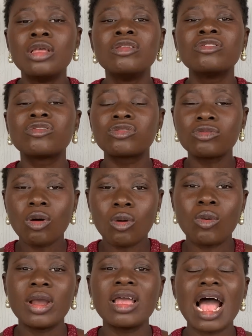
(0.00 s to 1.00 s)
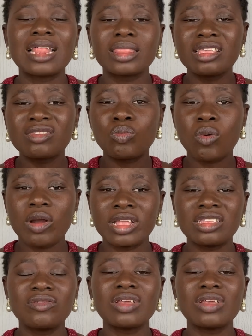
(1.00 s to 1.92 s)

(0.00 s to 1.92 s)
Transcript: So at this point, if